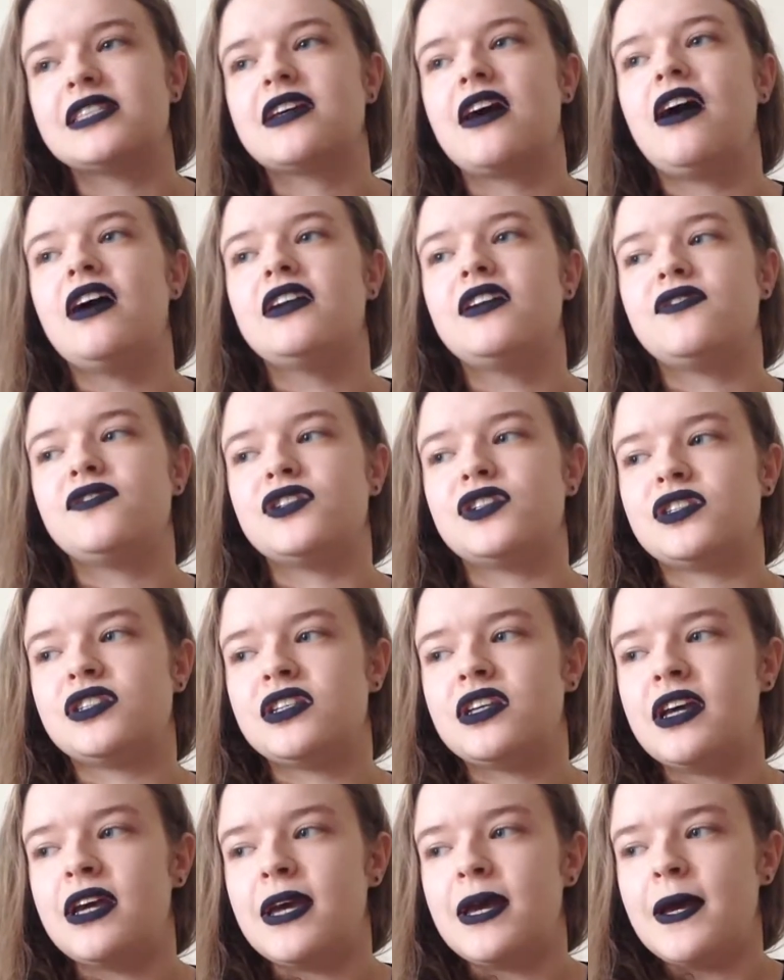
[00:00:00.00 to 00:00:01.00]
It's kind of
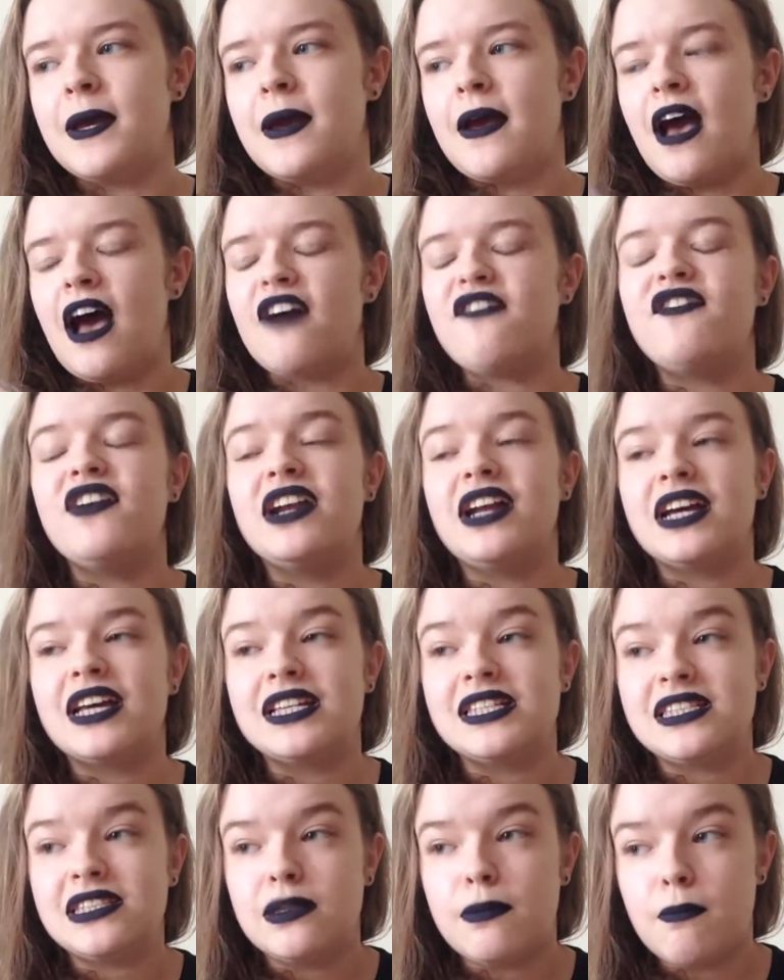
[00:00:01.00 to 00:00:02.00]
just, I feel
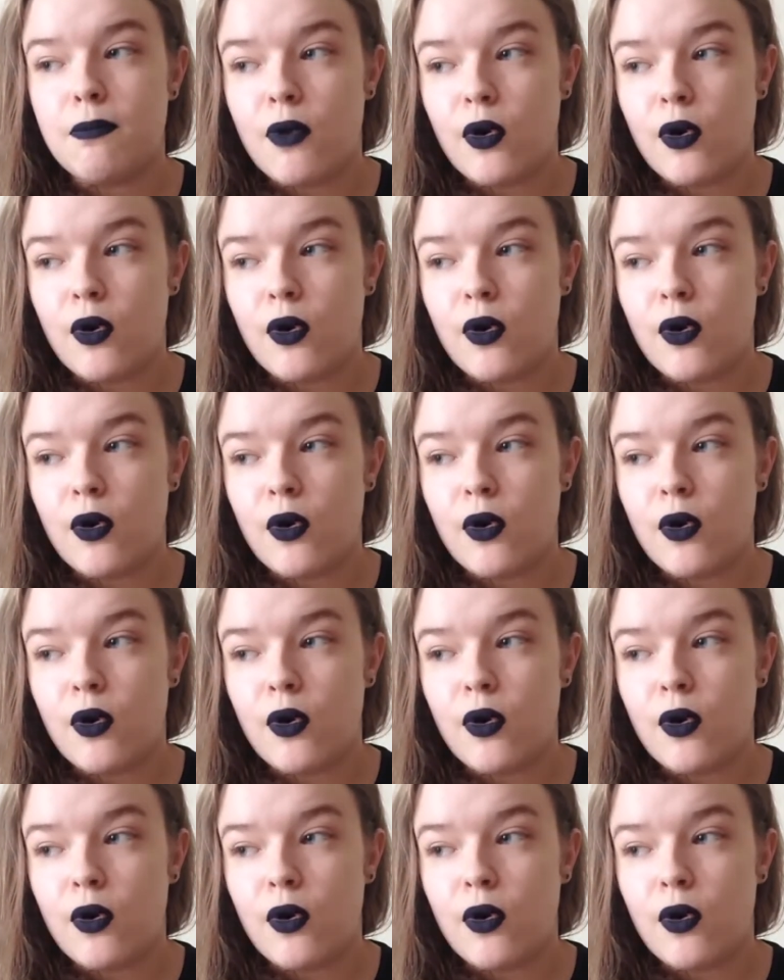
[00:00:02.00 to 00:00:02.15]
like it's the